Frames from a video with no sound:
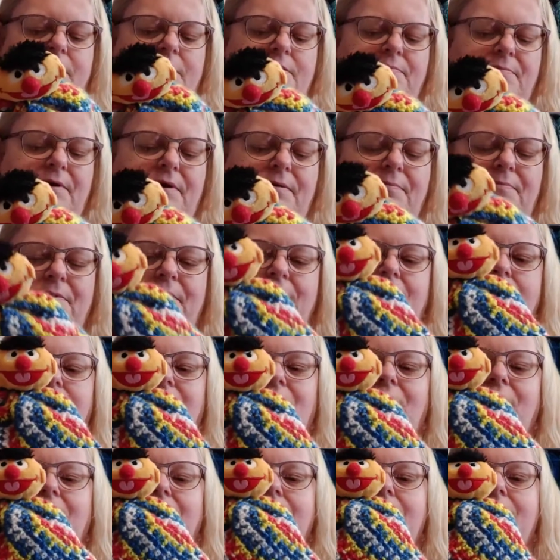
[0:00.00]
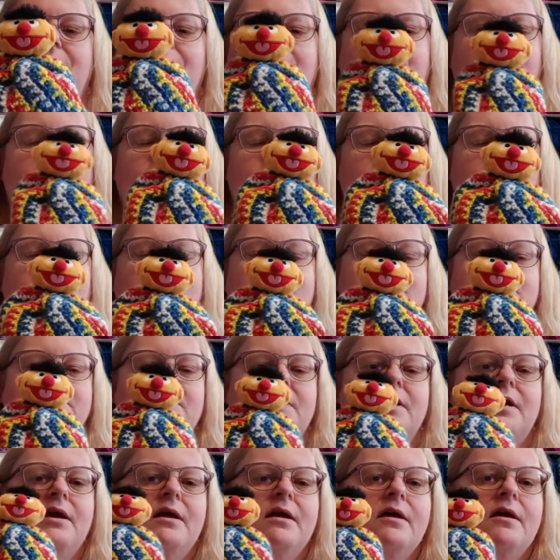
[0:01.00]
going to be big for him at
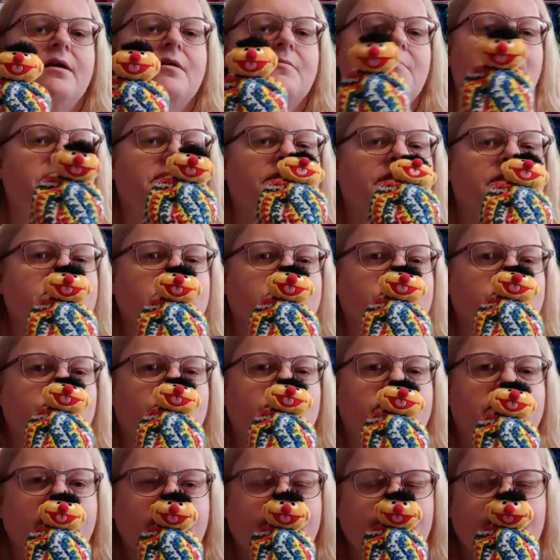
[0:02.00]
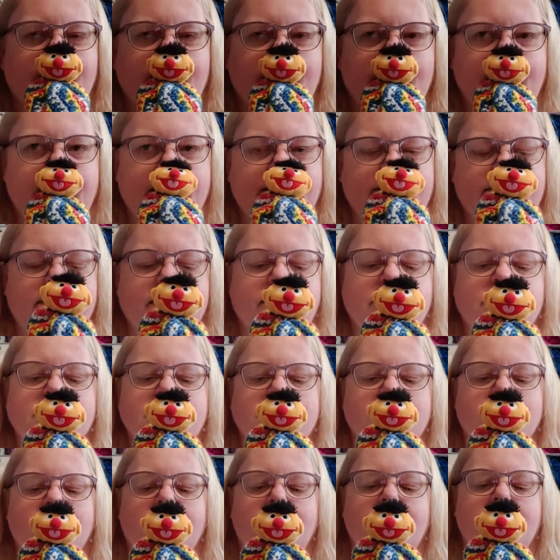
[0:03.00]
first, but the story behind
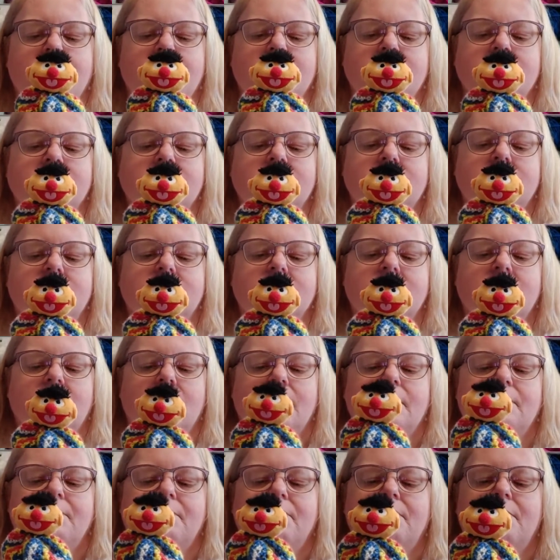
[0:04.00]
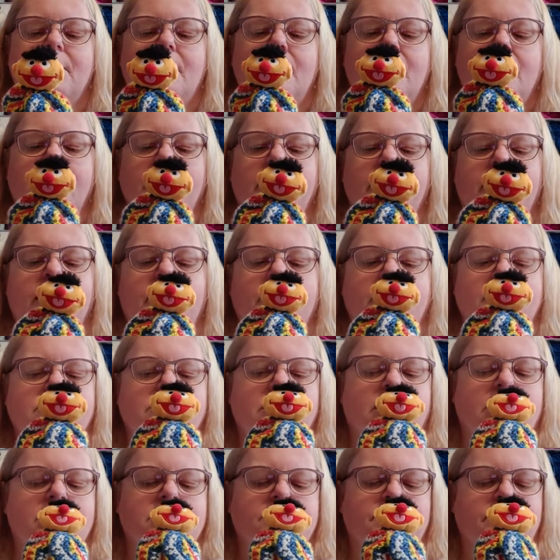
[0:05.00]
this was my
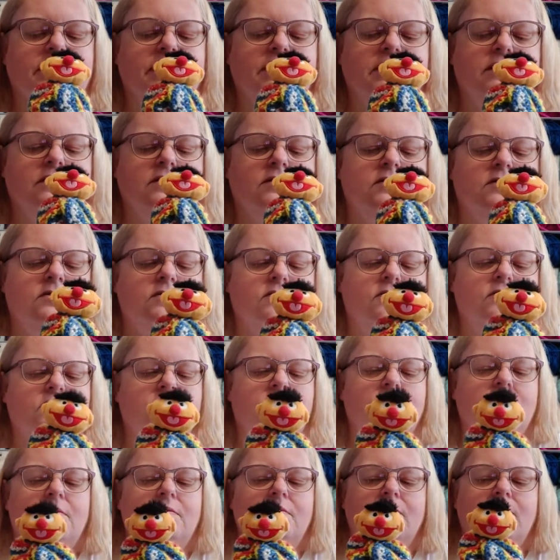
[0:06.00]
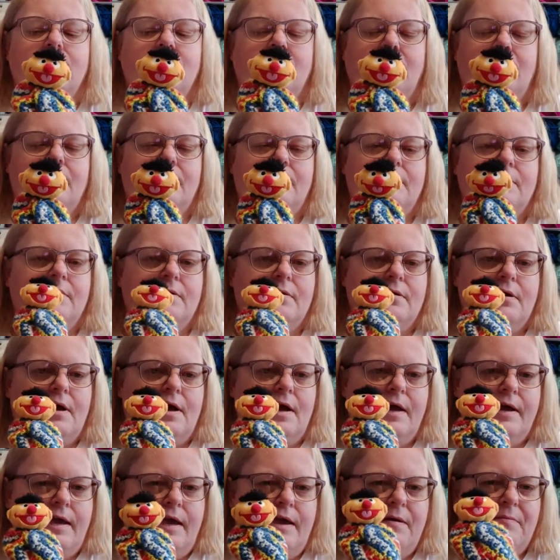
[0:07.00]
ex-husband, who
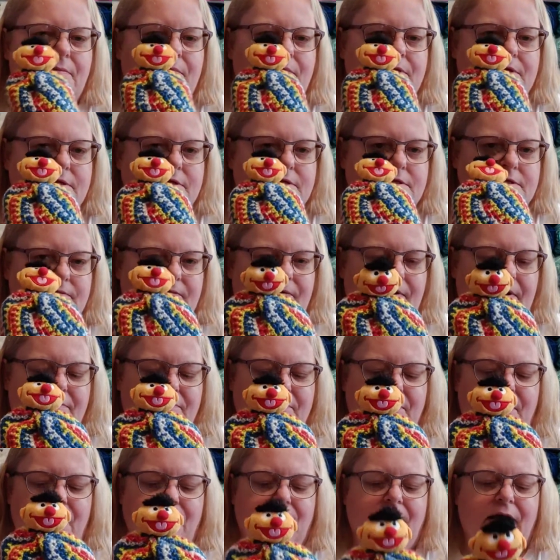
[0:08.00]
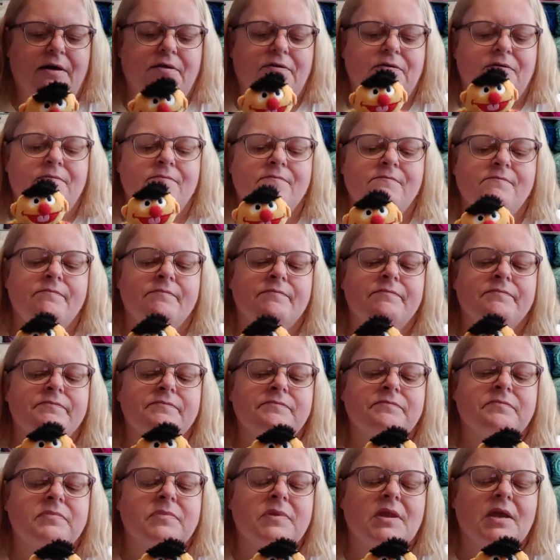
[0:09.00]
I came into this family with,
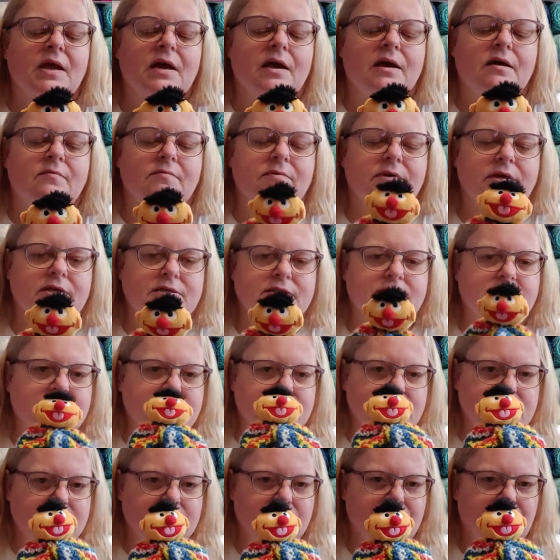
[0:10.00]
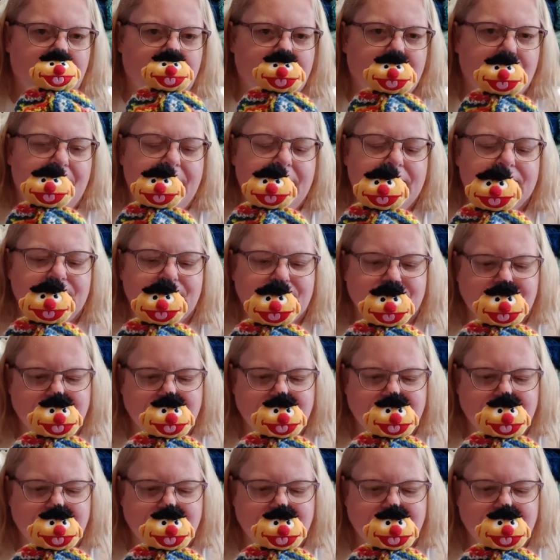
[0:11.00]
because it's his family.